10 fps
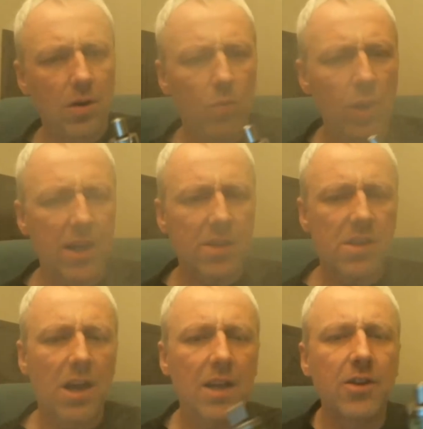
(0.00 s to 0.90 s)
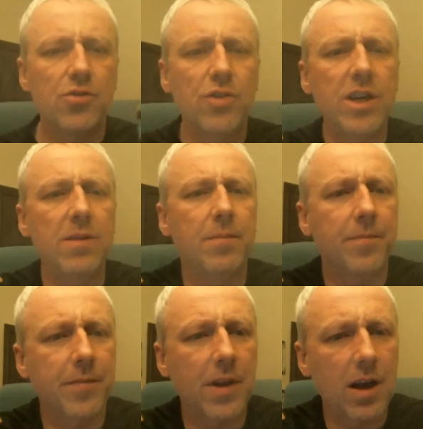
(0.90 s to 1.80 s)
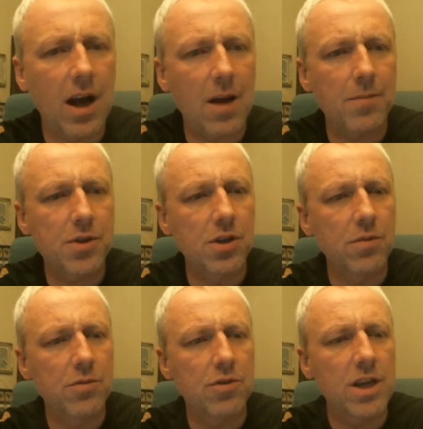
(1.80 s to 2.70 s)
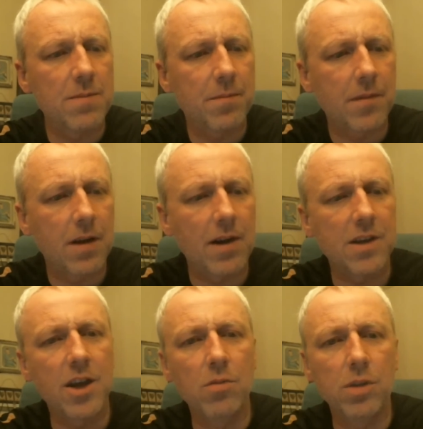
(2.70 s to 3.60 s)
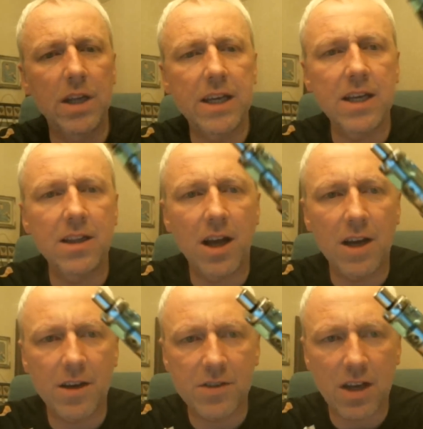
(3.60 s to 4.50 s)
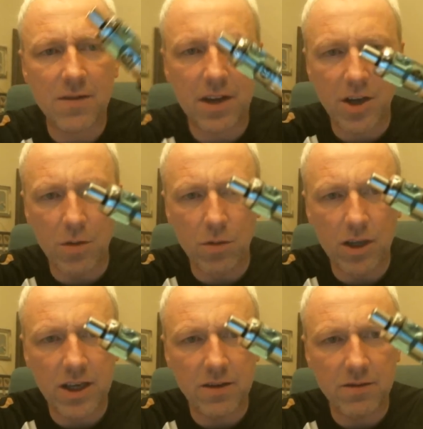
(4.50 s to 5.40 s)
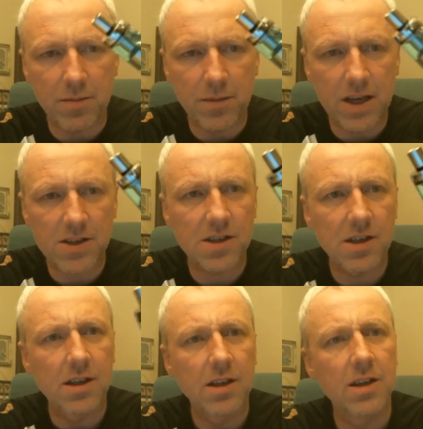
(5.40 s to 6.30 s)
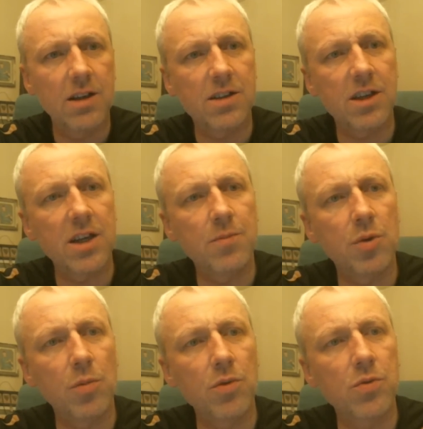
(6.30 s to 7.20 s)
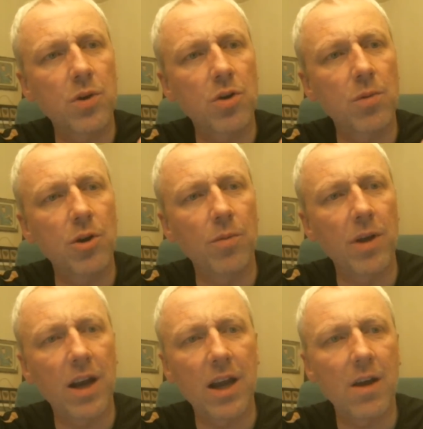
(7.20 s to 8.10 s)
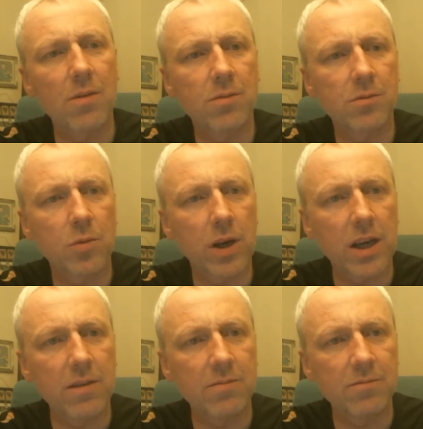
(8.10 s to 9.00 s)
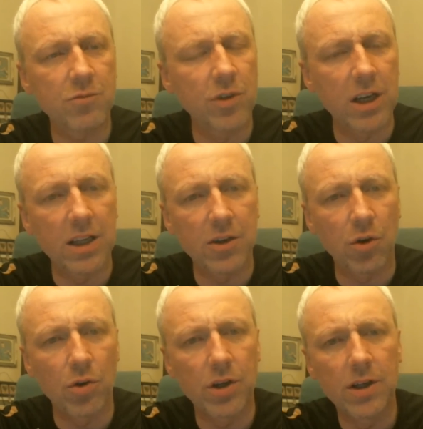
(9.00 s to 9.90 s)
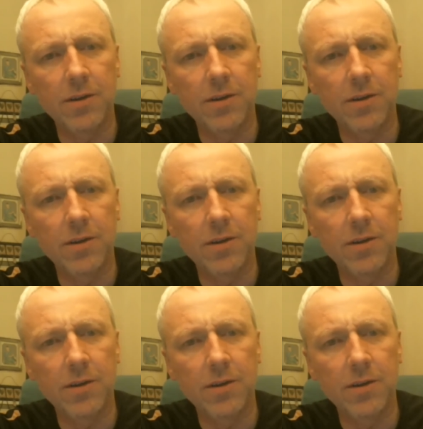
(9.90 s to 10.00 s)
Wicks like a dream, absolute dream. I've had no leaking, like I've said, I've had no leaking from this. You see bubbles were coming up there now, wicking really good.